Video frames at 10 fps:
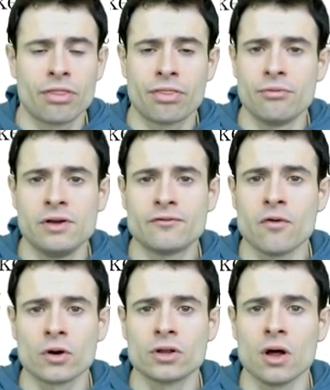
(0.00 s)
three, four
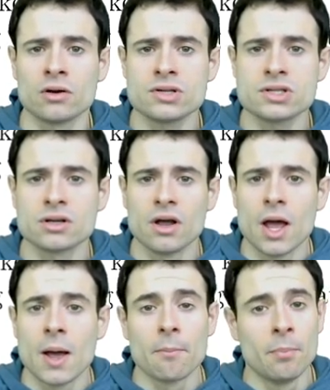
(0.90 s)
hundred dollars,
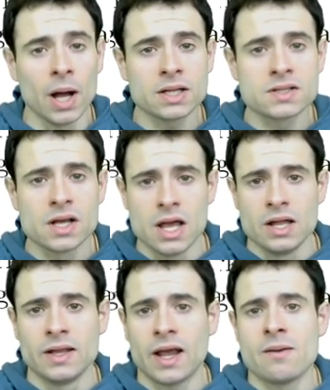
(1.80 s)
but
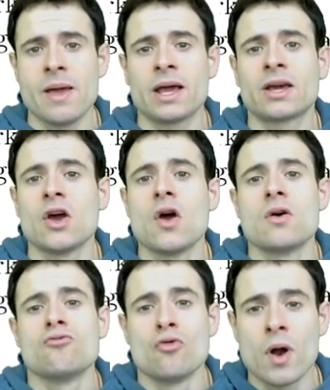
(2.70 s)
they can make
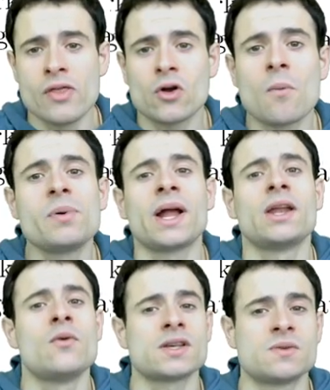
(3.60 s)
rather complicated
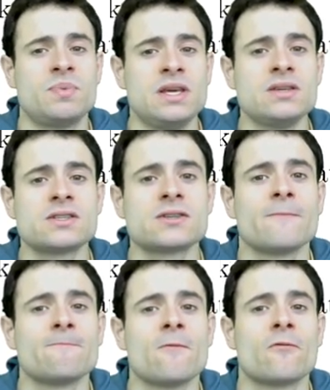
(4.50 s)
recipes
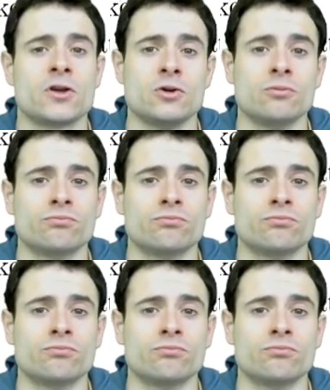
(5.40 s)
for you.